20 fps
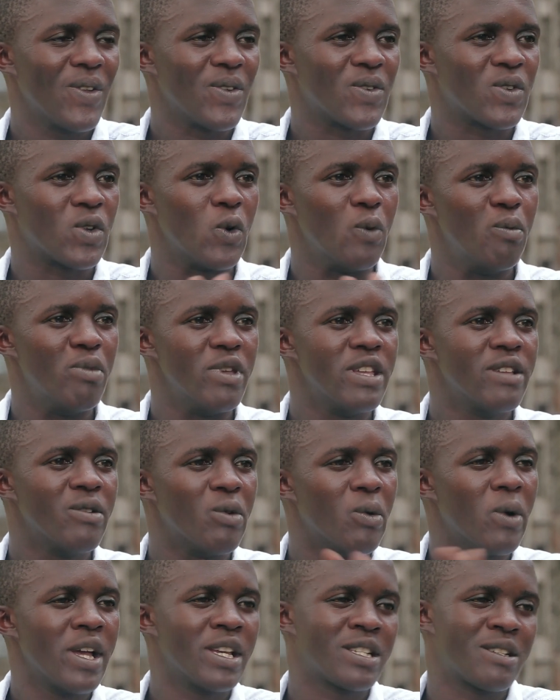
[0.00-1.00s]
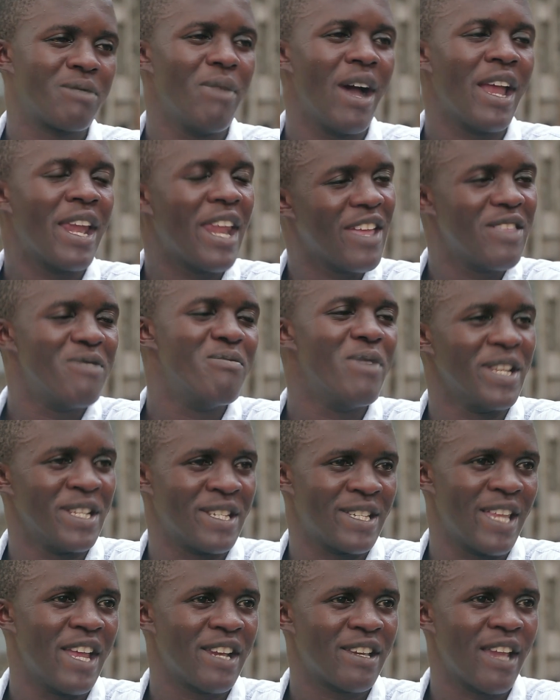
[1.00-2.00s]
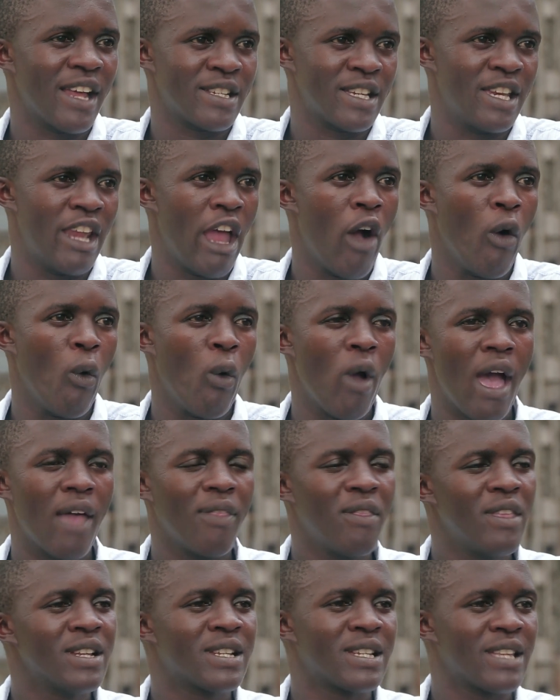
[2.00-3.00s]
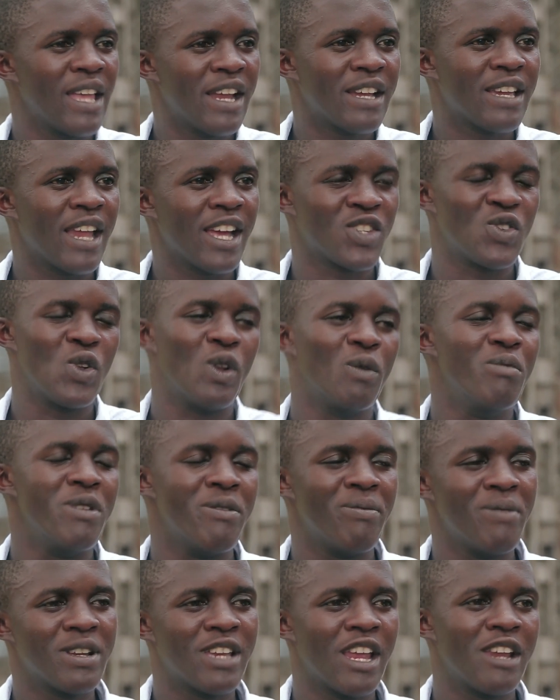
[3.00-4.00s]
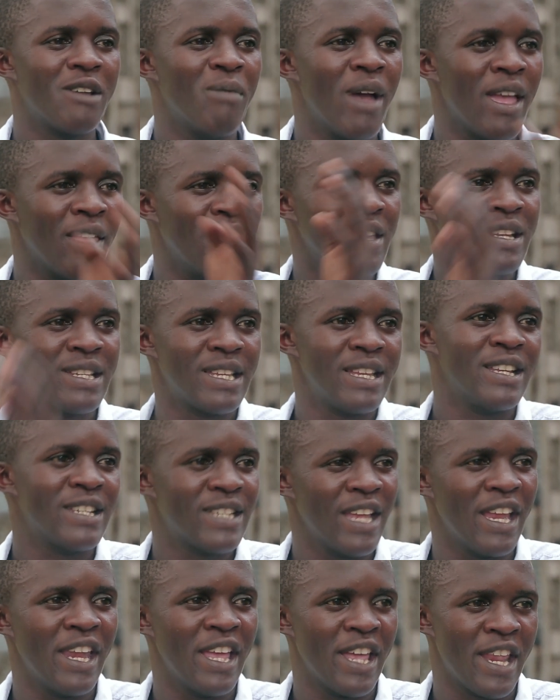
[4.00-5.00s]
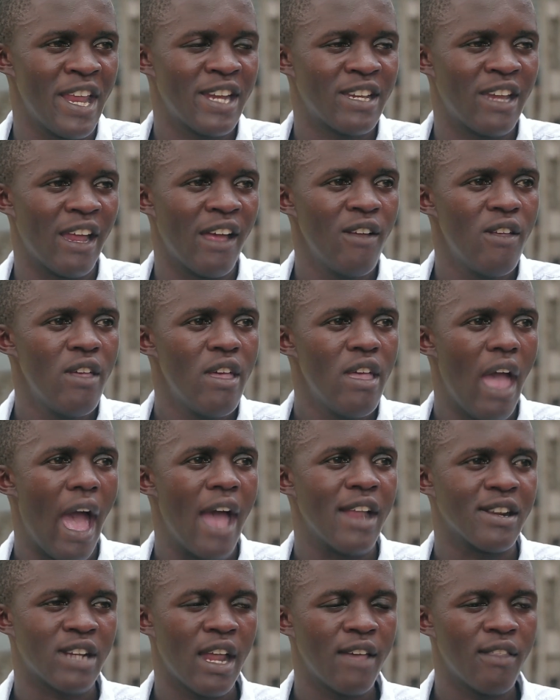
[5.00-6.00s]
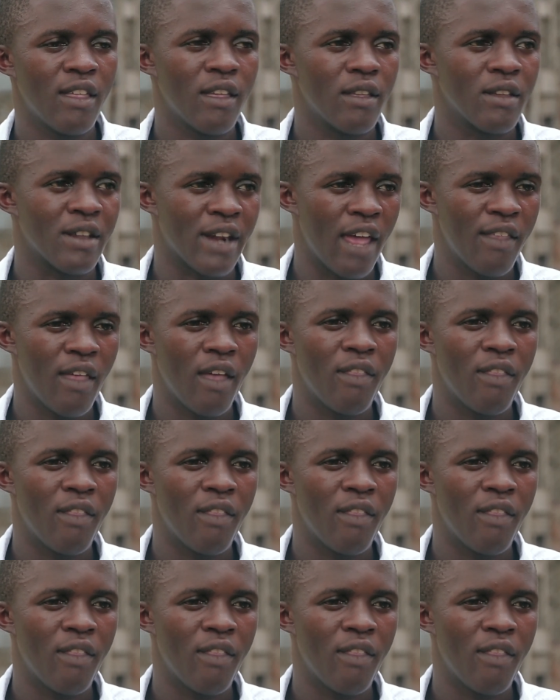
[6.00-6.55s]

to be waste management centers now, where these centers will be fitted by this incinerator, and rather